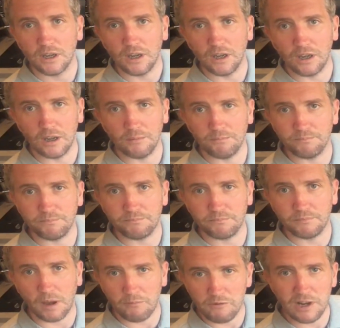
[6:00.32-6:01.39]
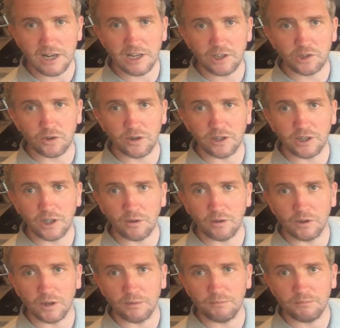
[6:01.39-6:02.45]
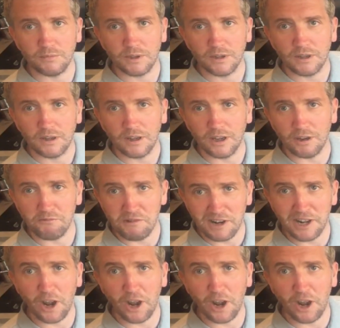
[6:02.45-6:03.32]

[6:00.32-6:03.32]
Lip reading: I'm really enjoying doing them. Really